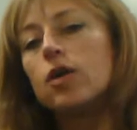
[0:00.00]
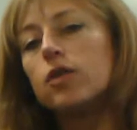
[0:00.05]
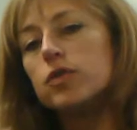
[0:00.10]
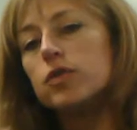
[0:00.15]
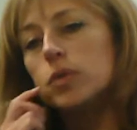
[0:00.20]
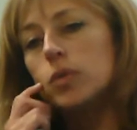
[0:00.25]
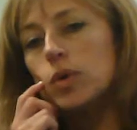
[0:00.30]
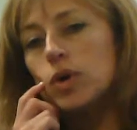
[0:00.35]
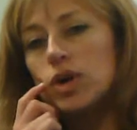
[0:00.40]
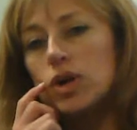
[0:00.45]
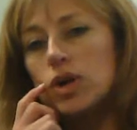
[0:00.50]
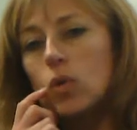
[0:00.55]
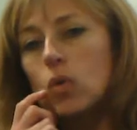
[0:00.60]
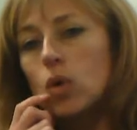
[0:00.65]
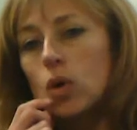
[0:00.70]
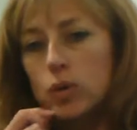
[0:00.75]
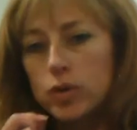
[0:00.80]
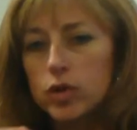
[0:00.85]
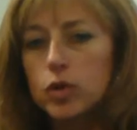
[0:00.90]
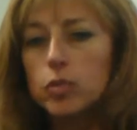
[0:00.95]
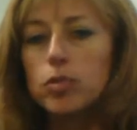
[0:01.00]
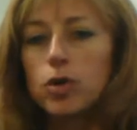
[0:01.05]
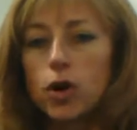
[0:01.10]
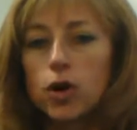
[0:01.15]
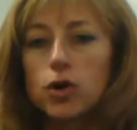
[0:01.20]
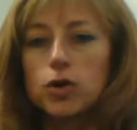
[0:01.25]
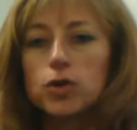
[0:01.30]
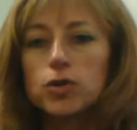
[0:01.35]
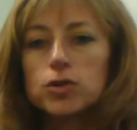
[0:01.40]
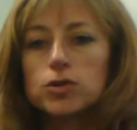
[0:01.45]
if you would, work with your
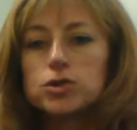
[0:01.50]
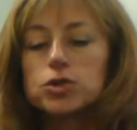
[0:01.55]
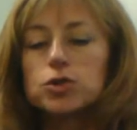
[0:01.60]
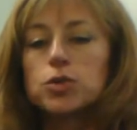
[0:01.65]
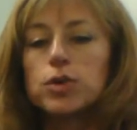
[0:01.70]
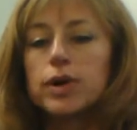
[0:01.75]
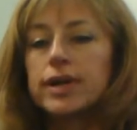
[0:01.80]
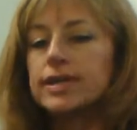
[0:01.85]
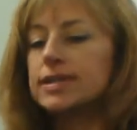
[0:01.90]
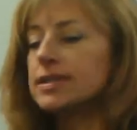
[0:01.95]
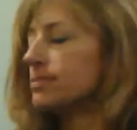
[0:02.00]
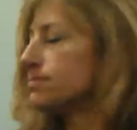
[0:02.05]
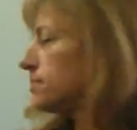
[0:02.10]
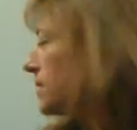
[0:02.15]
partner to create as